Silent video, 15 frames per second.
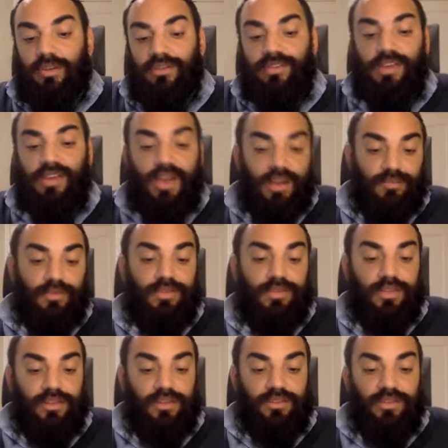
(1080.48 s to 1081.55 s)
and Asiya.
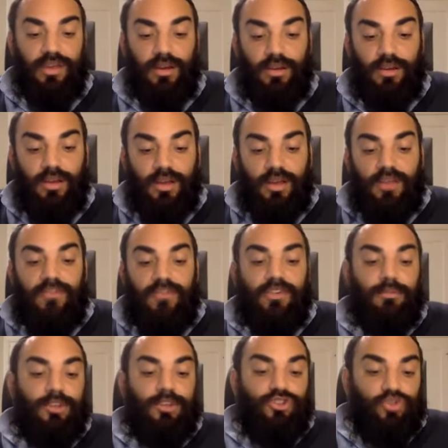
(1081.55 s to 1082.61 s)
Everything is there.
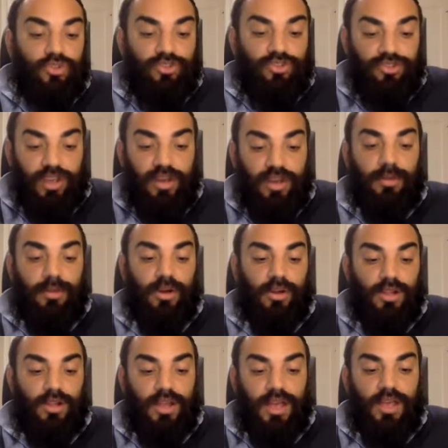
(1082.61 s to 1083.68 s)
Vim yidrashena
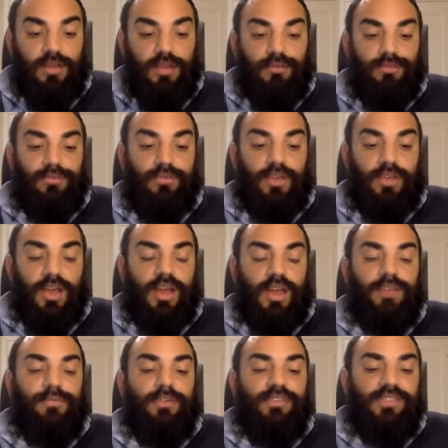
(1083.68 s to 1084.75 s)
and
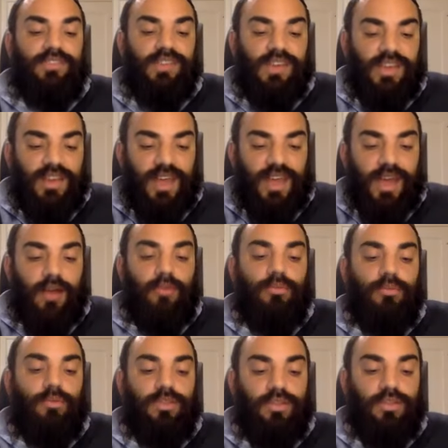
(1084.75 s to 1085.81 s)
if we seek it
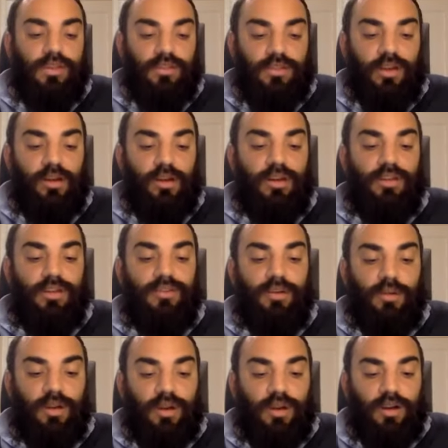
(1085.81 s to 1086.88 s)
out with the entirety of
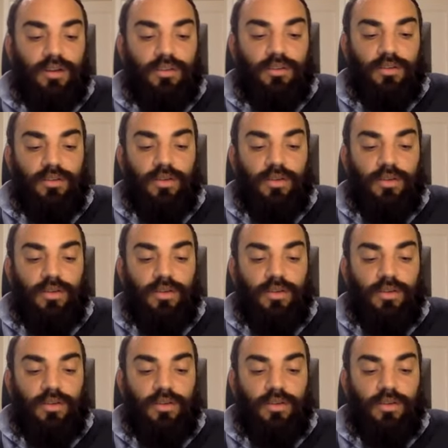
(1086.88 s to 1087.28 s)
our heart,